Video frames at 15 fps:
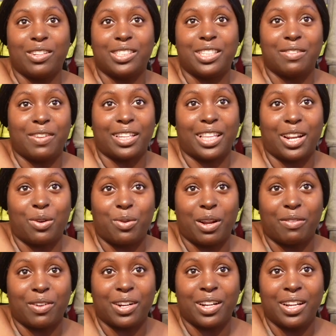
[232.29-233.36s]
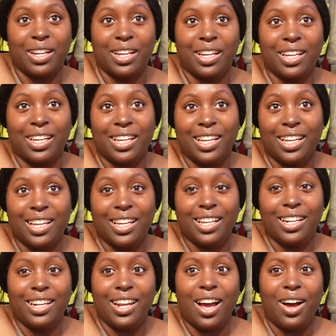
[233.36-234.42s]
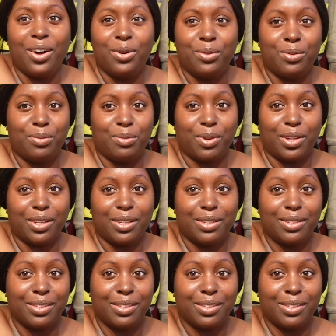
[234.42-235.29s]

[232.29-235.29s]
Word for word: And uh, stuff I thought you were waxing everything. No.